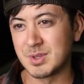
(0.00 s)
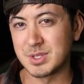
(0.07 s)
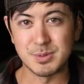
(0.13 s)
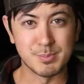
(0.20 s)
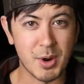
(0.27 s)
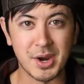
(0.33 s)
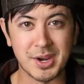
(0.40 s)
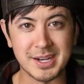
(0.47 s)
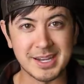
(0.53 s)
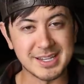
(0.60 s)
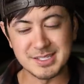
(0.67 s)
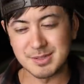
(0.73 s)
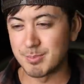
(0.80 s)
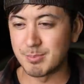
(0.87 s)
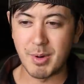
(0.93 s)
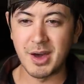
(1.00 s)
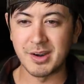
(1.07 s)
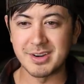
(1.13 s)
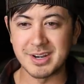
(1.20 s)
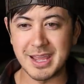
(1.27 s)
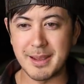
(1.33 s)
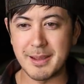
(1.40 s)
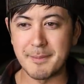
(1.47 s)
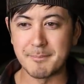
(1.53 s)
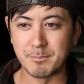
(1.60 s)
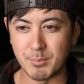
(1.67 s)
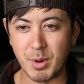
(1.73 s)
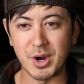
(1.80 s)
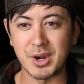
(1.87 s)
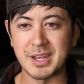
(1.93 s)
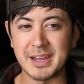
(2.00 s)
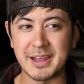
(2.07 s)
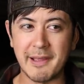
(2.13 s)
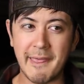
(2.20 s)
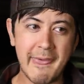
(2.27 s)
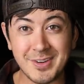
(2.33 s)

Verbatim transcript: It's marketing, it's modern day marketing.